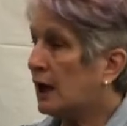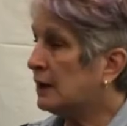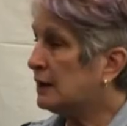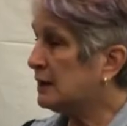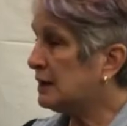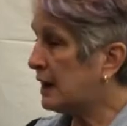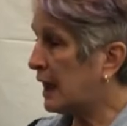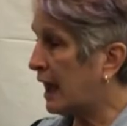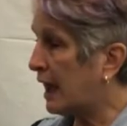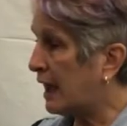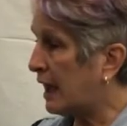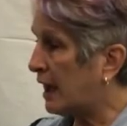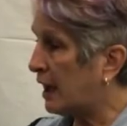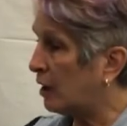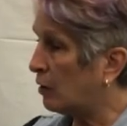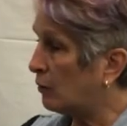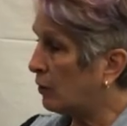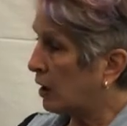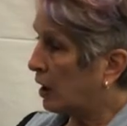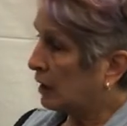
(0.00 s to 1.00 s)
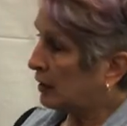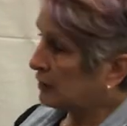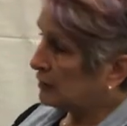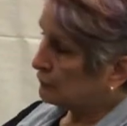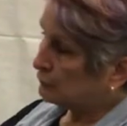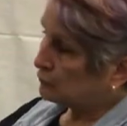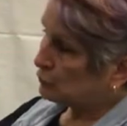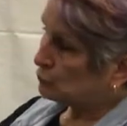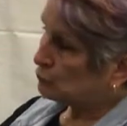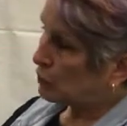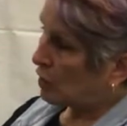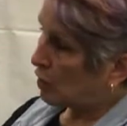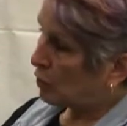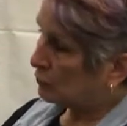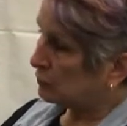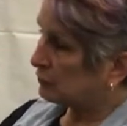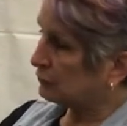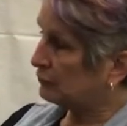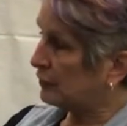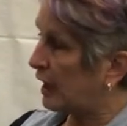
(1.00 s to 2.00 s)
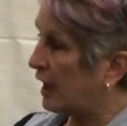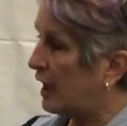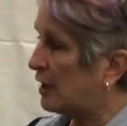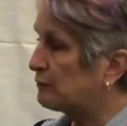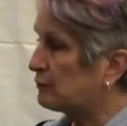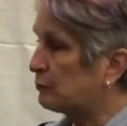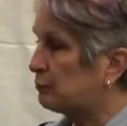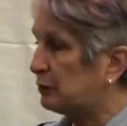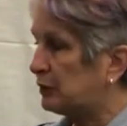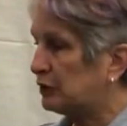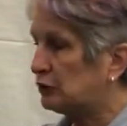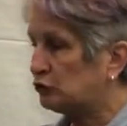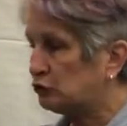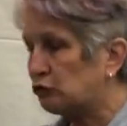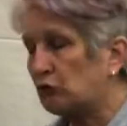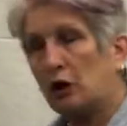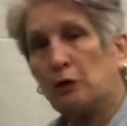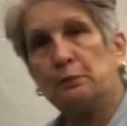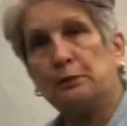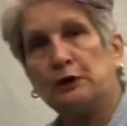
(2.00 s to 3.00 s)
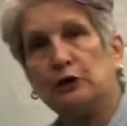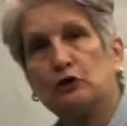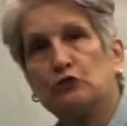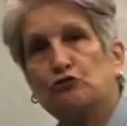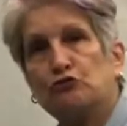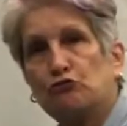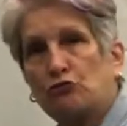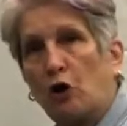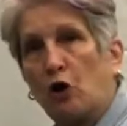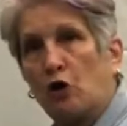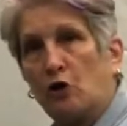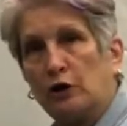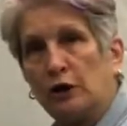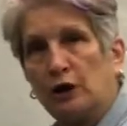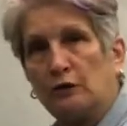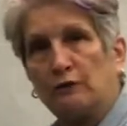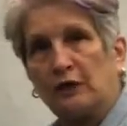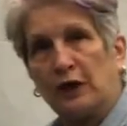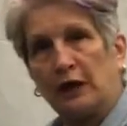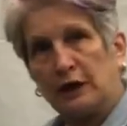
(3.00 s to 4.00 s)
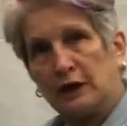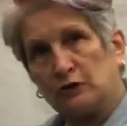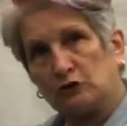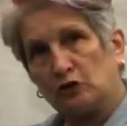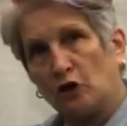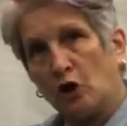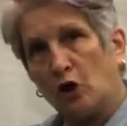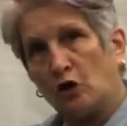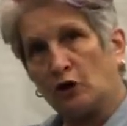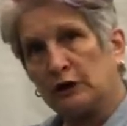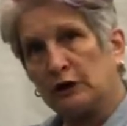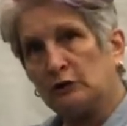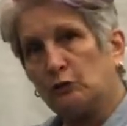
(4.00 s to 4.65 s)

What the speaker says: Now, if you notice, I have a picture up here drawn of a hedgehog,